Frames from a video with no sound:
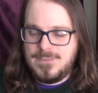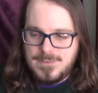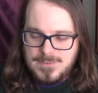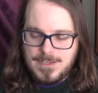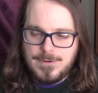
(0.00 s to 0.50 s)
the
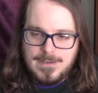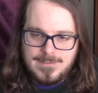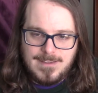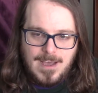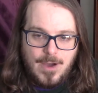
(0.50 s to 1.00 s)

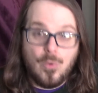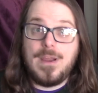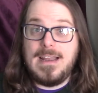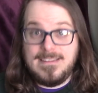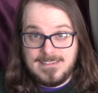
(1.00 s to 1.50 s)
secret
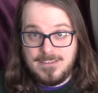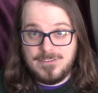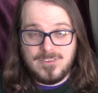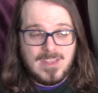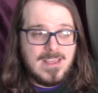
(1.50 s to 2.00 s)

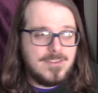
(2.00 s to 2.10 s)
organizations.